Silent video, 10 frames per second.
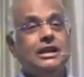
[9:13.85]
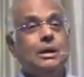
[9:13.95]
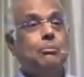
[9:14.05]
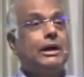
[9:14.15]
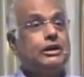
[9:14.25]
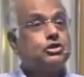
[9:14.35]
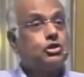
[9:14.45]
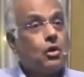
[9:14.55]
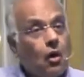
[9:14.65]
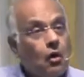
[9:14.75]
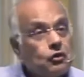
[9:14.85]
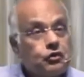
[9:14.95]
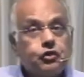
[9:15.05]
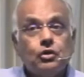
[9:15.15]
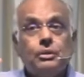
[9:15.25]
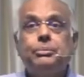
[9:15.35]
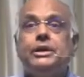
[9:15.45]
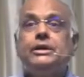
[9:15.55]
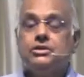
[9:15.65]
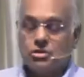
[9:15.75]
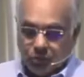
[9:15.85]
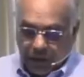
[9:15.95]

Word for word: but it should also appeal to our